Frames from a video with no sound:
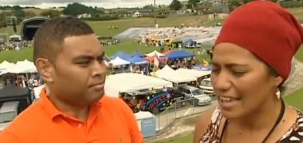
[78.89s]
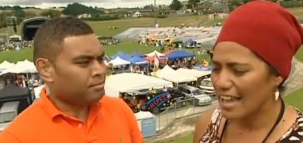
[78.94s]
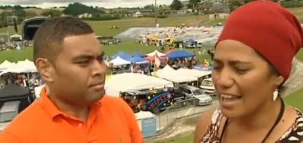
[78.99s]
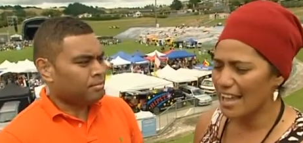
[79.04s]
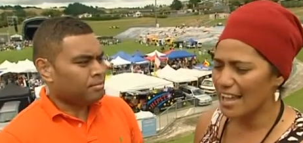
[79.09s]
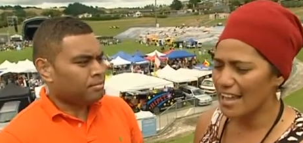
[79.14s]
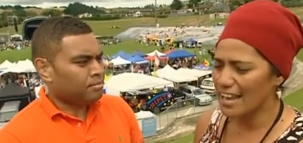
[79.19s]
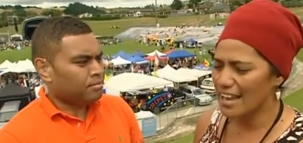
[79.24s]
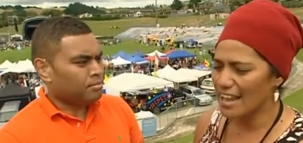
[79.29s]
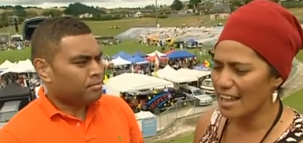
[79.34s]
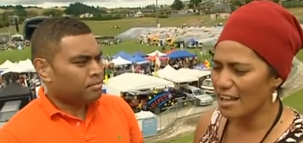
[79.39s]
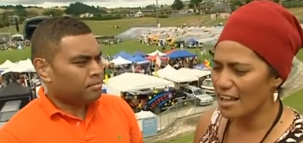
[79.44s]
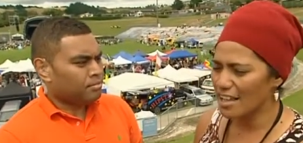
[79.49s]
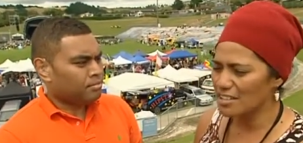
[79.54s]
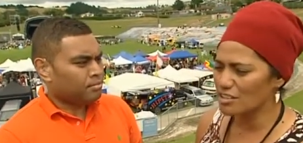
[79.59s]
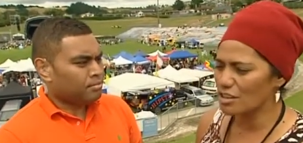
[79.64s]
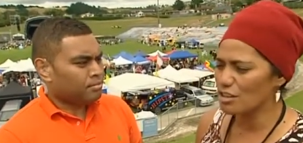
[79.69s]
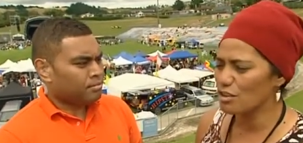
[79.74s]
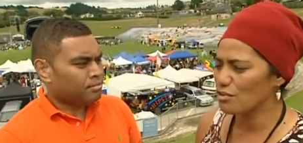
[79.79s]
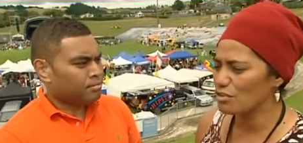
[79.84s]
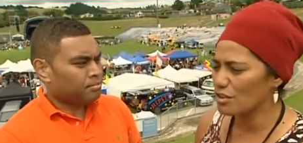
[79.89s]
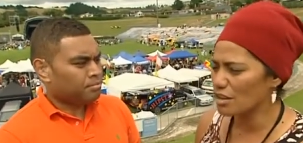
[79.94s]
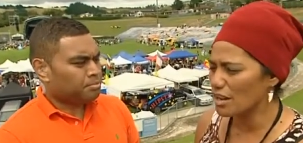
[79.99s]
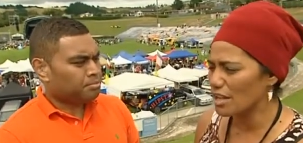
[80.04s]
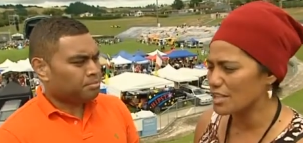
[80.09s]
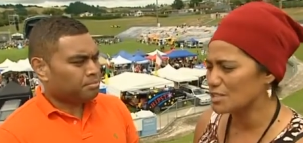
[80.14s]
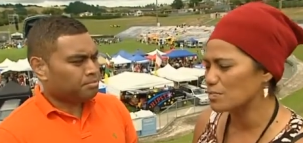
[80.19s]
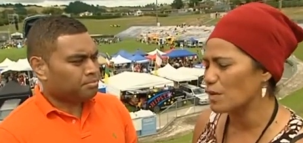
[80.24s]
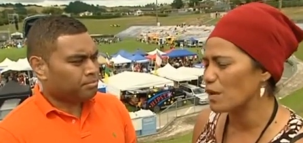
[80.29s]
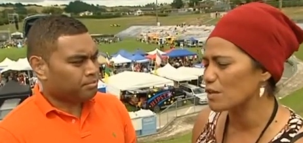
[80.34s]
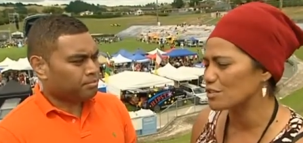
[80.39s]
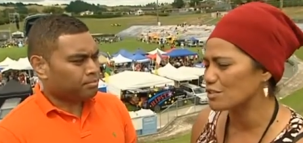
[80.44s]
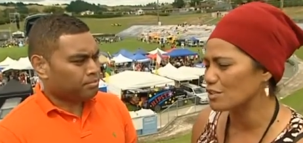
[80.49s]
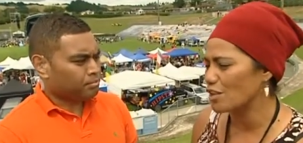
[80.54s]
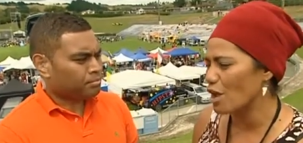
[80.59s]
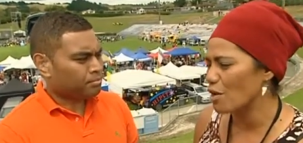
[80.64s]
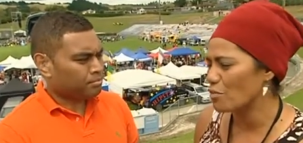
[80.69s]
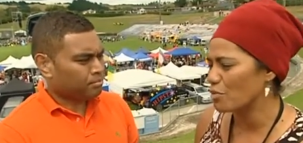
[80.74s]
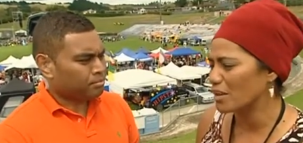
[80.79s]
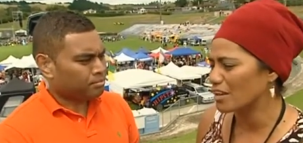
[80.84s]
Speaker 1: And uh, as a unit, I suppose, you
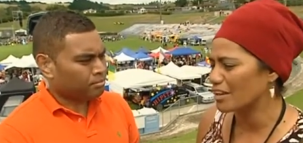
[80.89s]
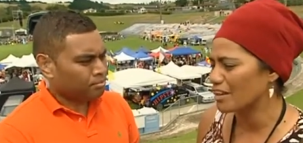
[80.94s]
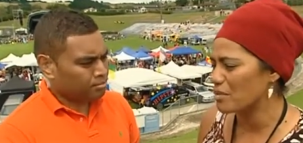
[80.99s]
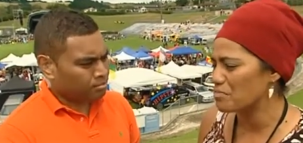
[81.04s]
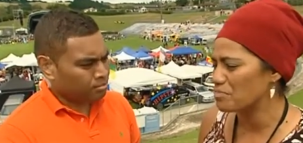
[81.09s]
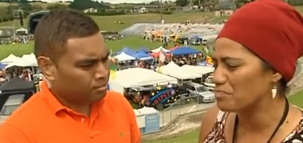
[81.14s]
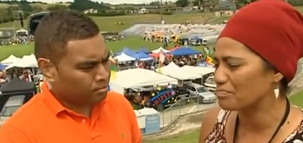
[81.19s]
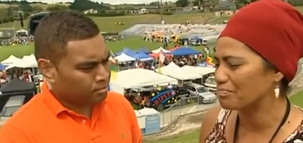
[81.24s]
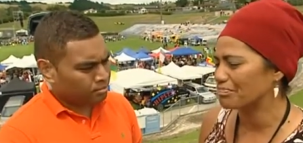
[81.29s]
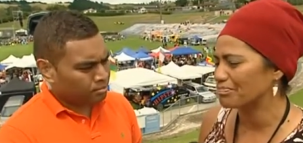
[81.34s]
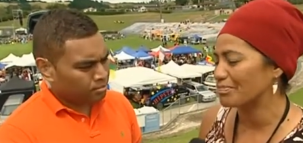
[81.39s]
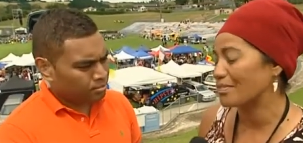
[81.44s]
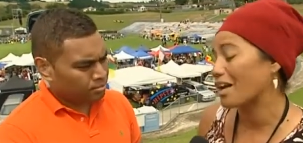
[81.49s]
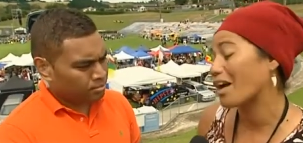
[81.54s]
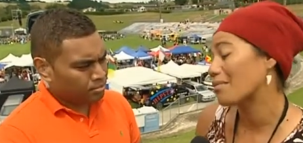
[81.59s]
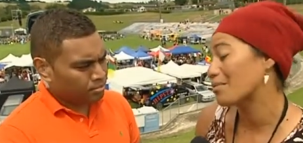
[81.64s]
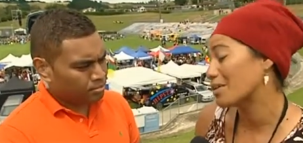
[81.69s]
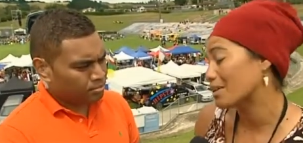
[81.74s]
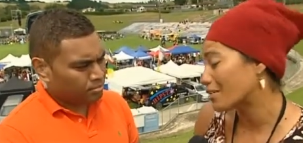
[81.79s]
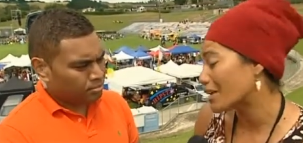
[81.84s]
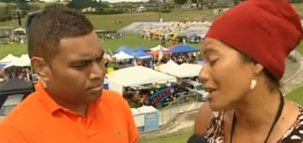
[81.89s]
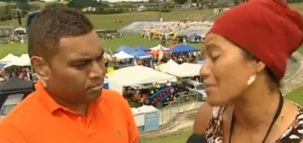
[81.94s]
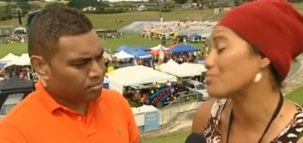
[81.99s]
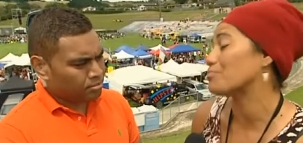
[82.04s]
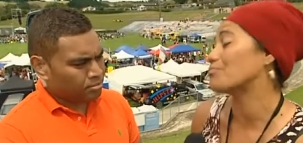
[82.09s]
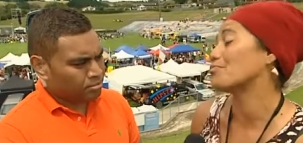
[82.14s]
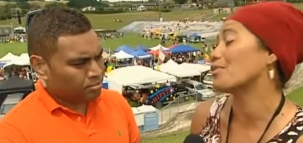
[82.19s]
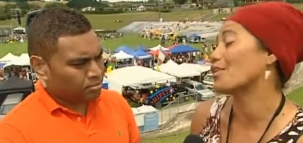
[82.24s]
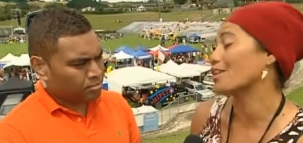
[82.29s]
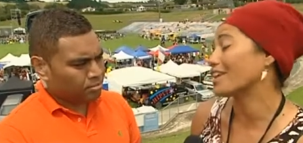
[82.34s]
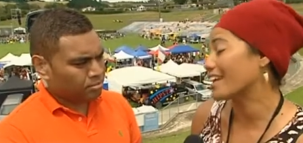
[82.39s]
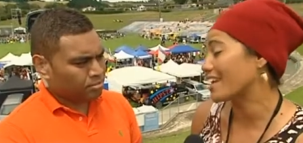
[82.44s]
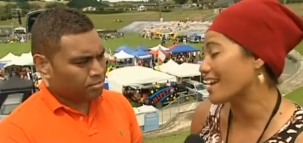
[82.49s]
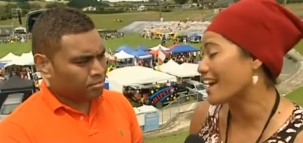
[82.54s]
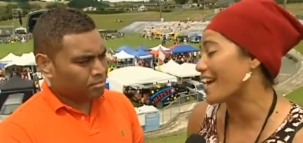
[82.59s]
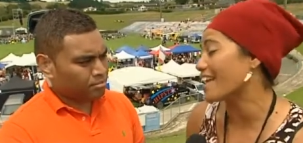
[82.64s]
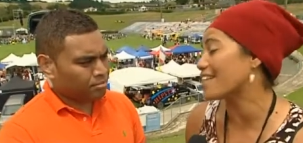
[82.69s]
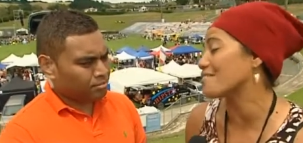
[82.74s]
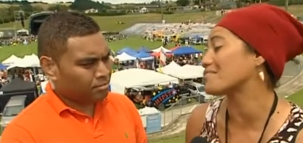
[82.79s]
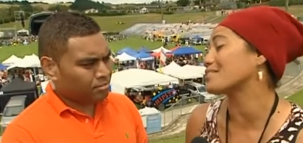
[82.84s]
know, we keep, I mean, keep working
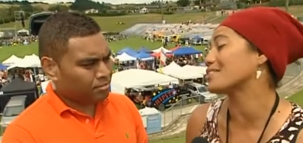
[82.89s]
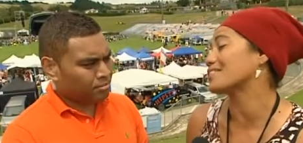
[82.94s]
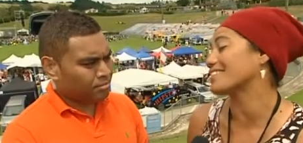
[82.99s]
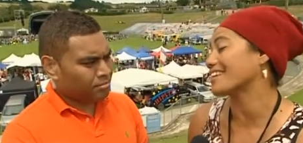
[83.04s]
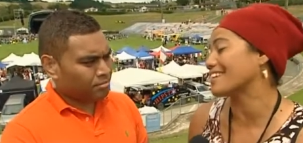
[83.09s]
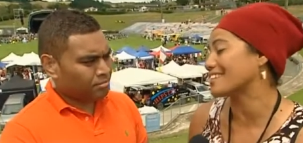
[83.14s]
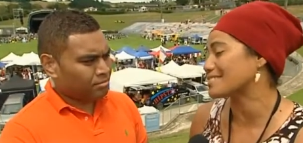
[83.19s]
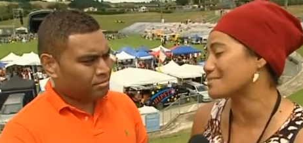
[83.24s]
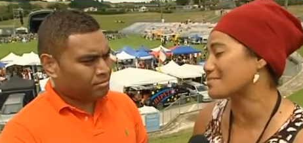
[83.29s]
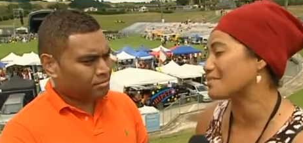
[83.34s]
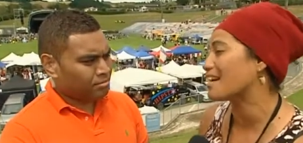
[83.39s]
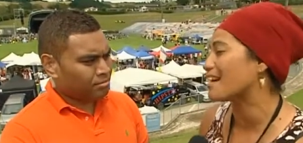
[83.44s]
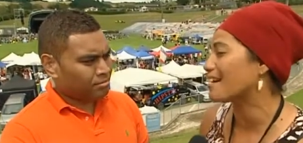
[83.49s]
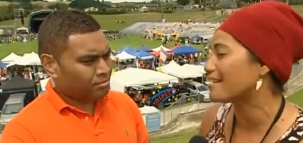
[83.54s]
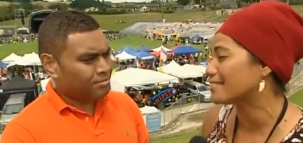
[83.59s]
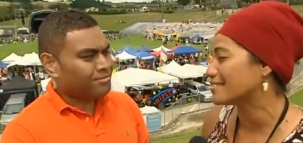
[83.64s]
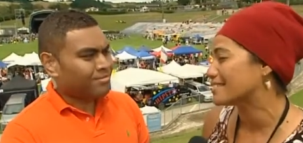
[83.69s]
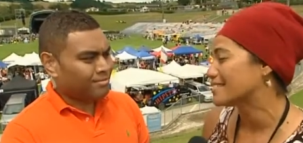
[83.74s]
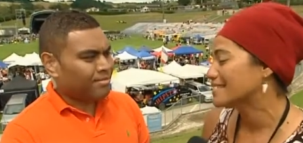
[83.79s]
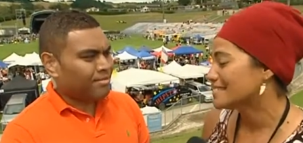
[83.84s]
at everything as well.